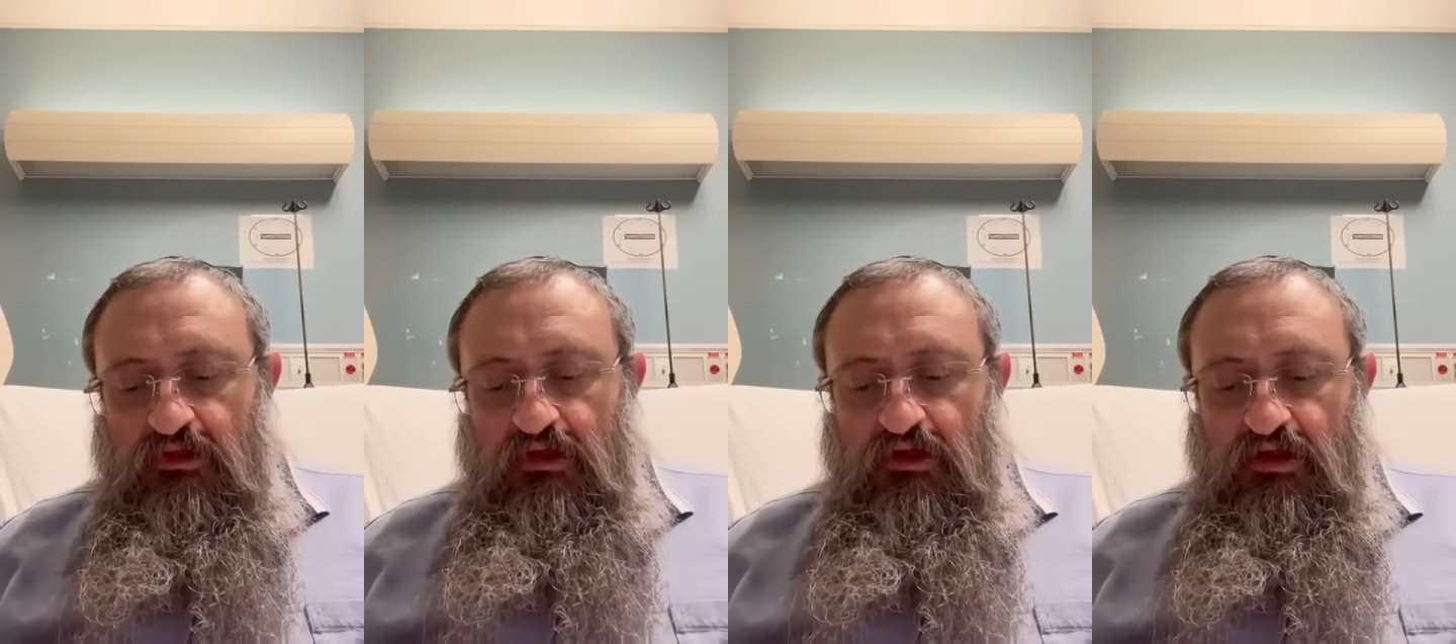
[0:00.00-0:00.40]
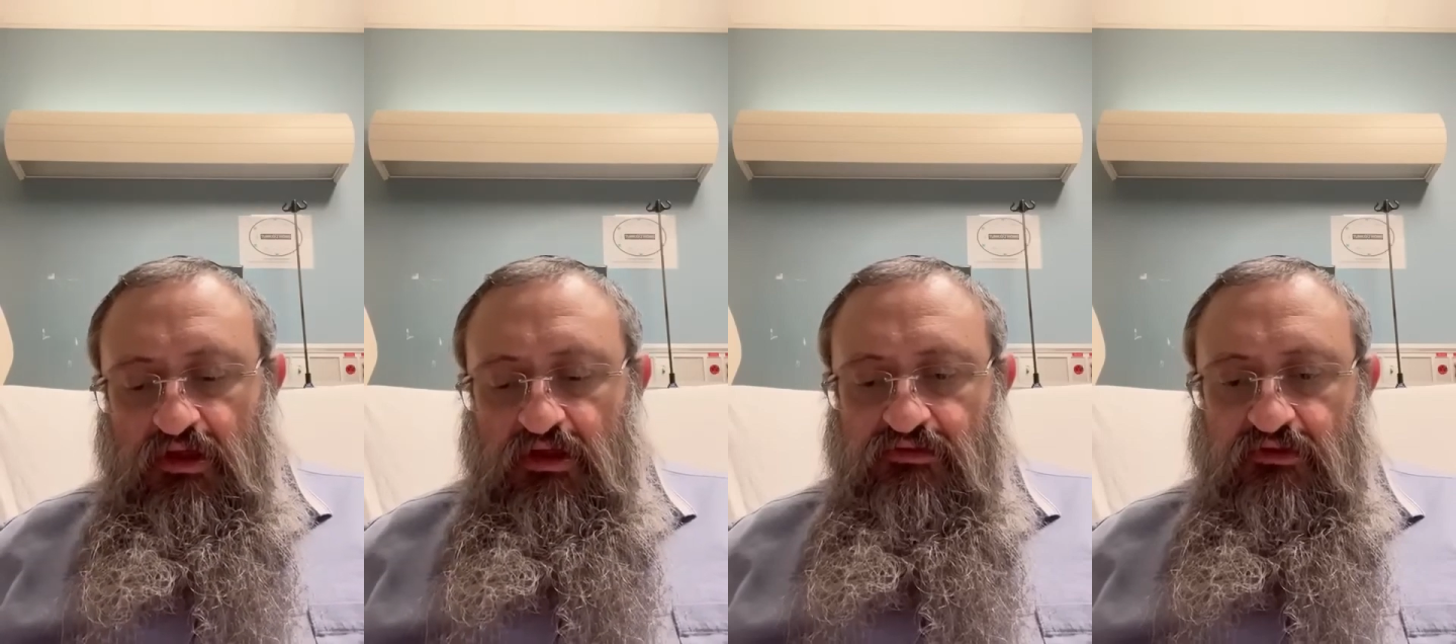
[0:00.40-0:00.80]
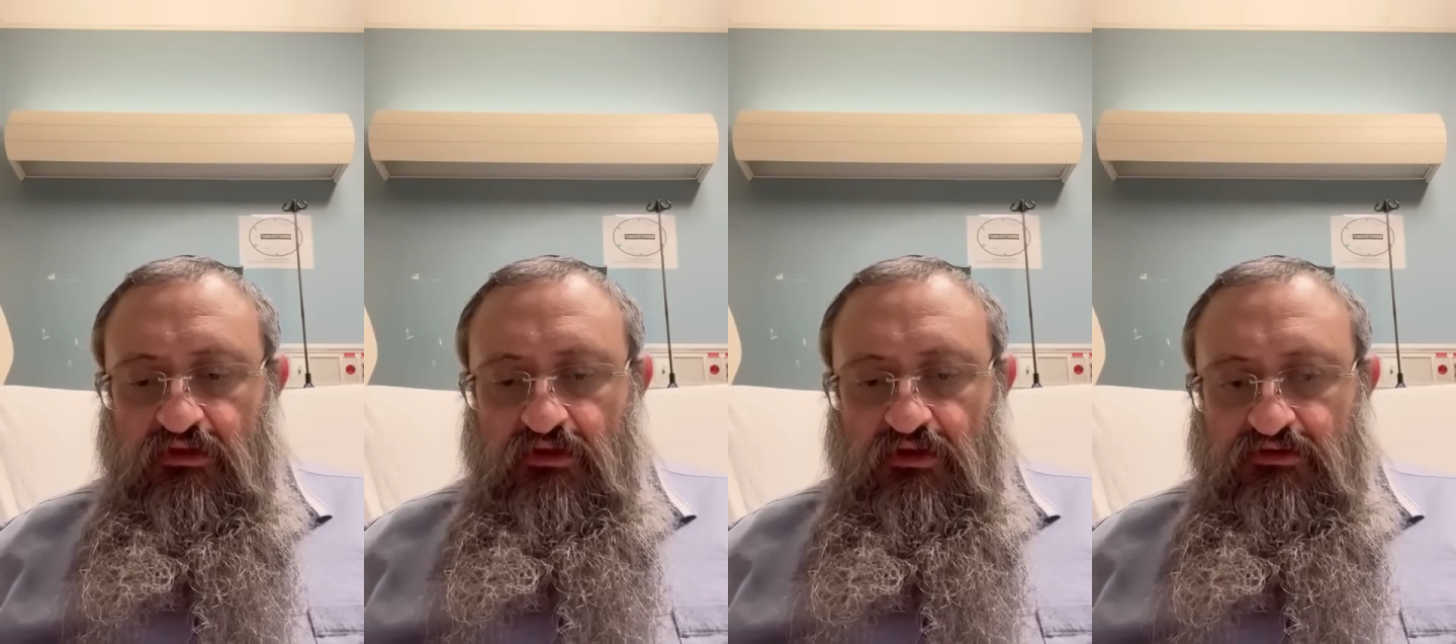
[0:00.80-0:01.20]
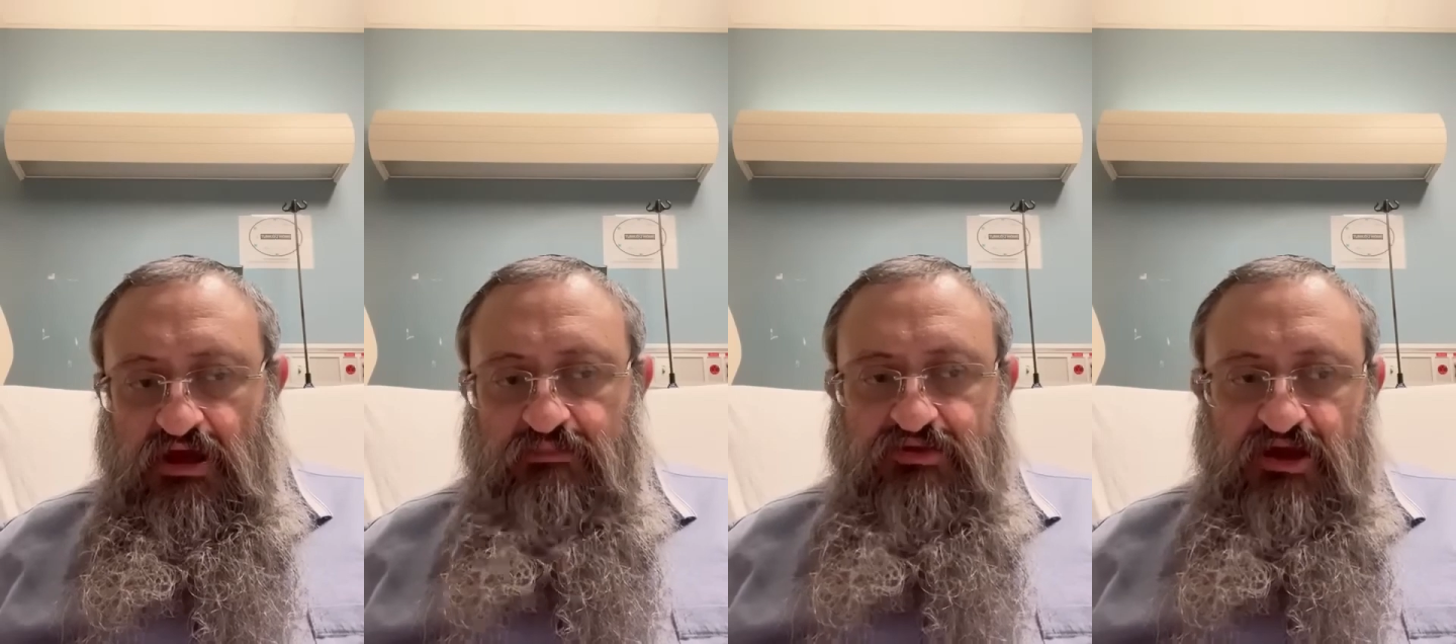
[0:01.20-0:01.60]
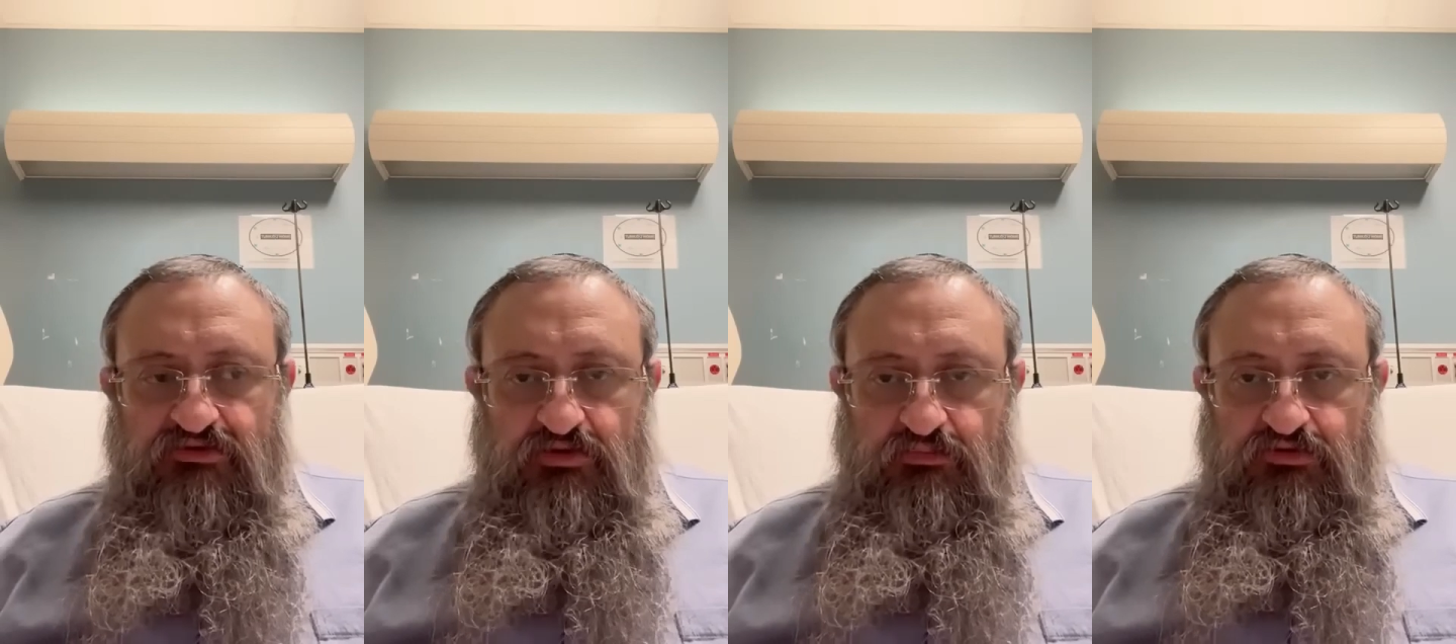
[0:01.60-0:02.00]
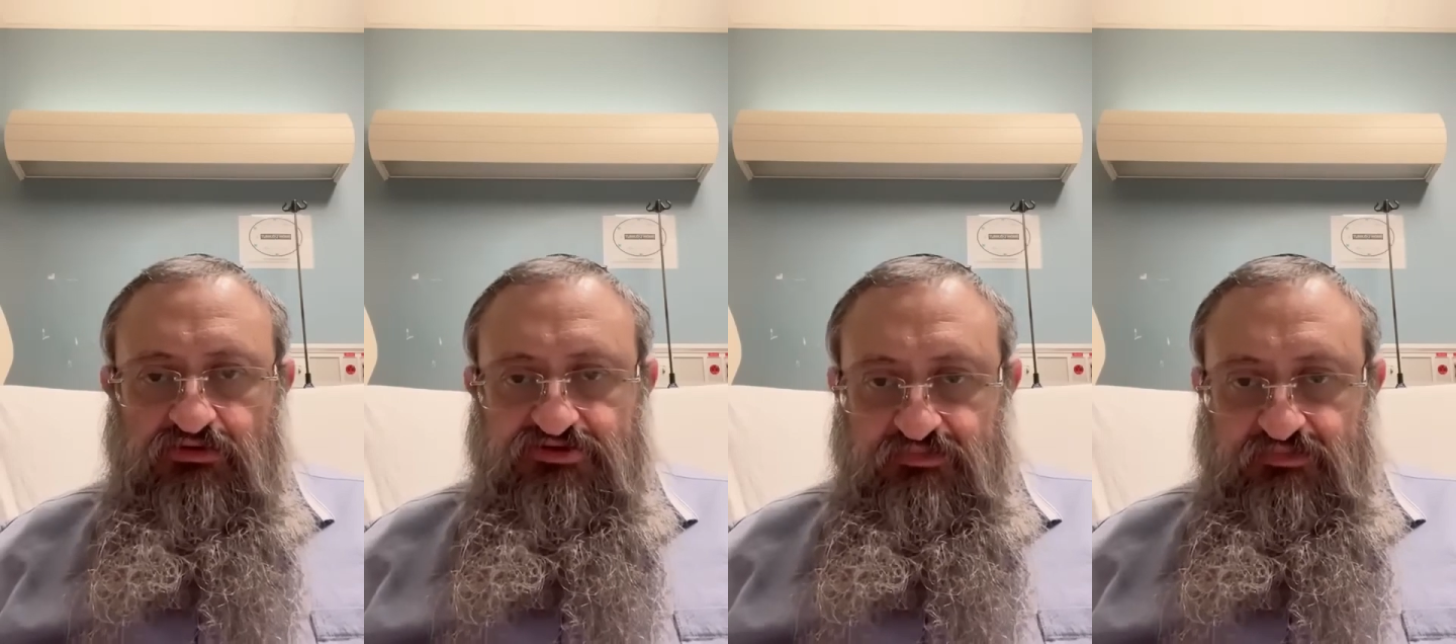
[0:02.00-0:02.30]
And on top of that tumor is